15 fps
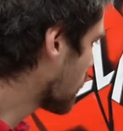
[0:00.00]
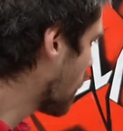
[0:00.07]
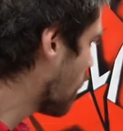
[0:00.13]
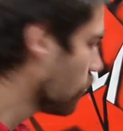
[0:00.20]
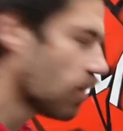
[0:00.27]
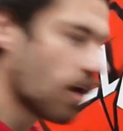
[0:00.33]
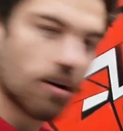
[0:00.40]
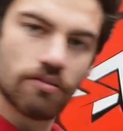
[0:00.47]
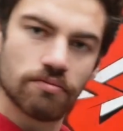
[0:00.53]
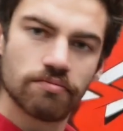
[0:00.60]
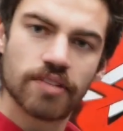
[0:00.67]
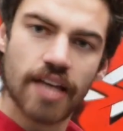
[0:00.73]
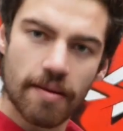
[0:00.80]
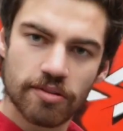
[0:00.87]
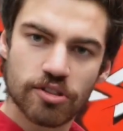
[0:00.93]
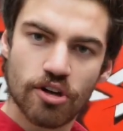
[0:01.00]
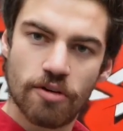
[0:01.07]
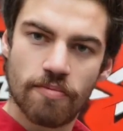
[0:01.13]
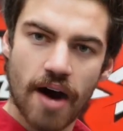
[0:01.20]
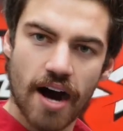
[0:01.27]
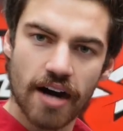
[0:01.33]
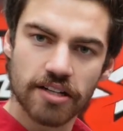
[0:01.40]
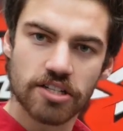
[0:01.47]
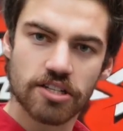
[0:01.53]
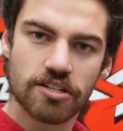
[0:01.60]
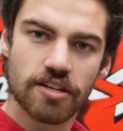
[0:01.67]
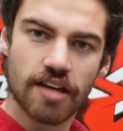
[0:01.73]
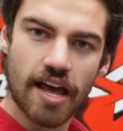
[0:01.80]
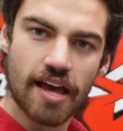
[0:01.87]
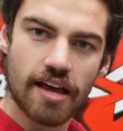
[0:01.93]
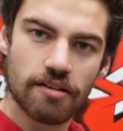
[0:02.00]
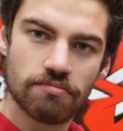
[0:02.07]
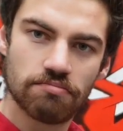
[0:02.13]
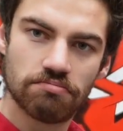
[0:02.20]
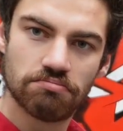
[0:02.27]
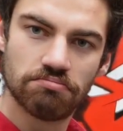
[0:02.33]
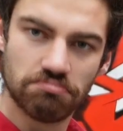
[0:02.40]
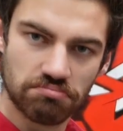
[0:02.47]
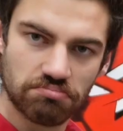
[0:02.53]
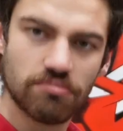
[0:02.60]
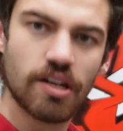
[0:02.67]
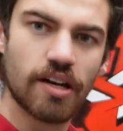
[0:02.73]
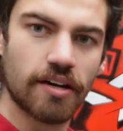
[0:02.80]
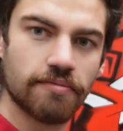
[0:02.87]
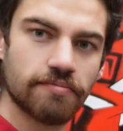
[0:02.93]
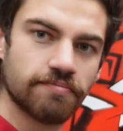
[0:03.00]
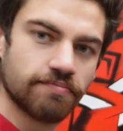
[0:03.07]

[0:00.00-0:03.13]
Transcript: go along, get my 2 marks and yeah.